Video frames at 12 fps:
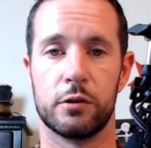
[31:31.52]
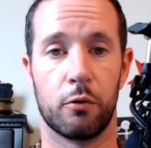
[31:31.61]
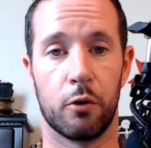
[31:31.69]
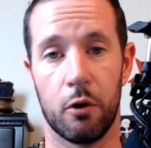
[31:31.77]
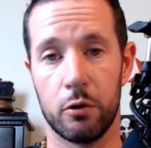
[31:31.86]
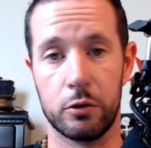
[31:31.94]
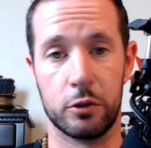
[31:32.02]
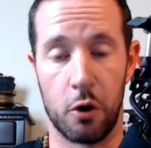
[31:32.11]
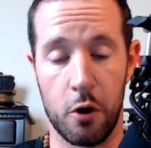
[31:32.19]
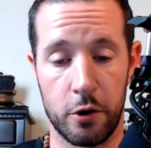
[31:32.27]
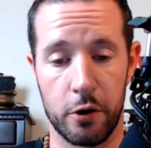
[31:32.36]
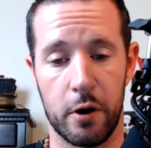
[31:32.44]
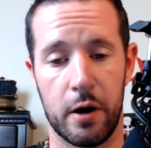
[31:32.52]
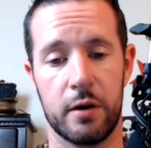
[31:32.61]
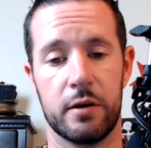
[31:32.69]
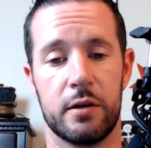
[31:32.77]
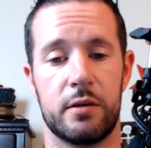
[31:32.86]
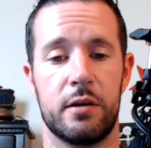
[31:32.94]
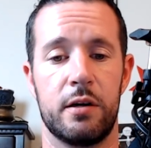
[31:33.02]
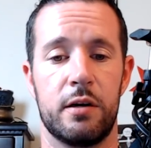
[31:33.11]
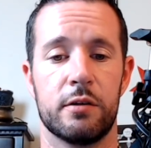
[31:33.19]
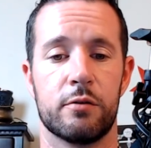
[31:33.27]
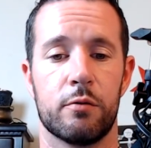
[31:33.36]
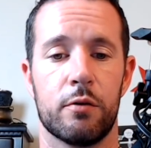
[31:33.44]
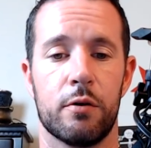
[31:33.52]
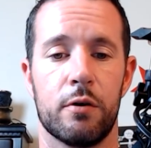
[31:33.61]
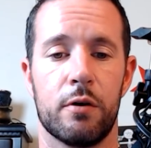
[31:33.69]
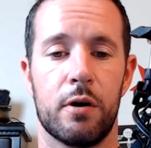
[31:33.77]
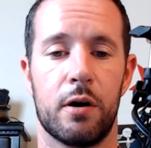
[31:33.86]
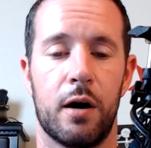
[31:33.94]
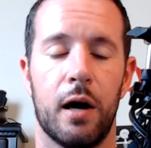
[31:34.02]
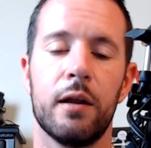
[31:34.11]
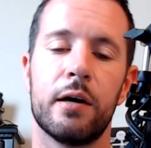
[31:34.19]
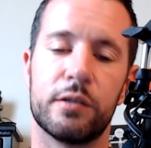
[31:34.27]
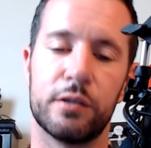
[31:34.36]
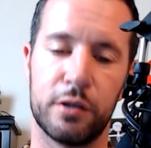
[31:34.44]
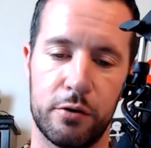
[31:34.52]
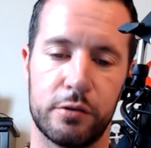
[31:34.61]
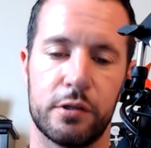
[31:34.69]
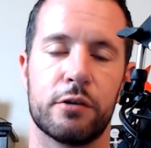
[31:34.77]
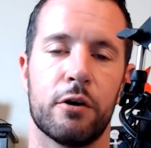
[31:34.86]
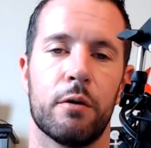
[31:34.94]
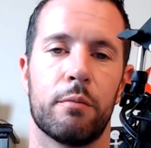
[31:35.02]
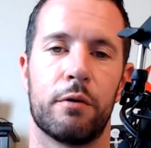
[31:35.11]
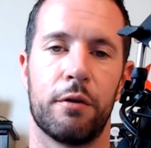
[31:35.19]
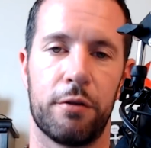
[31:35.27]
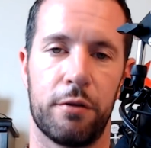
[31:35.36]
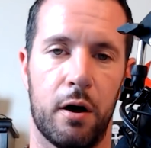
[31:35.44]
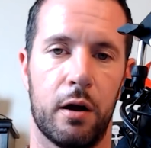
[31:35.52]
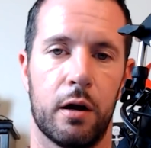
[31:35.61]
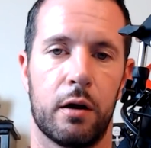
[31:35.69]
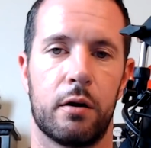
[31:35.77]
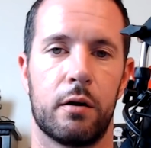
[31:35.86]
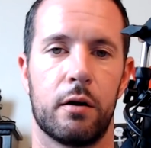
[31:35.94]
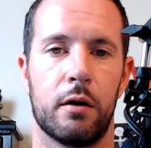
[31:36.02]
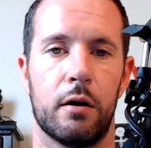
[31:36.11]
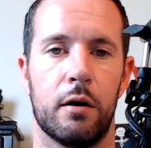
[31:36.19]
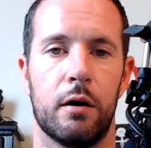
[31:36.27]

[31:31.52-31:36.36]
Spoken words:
so-called darker entities, or I like to use the term chthonic.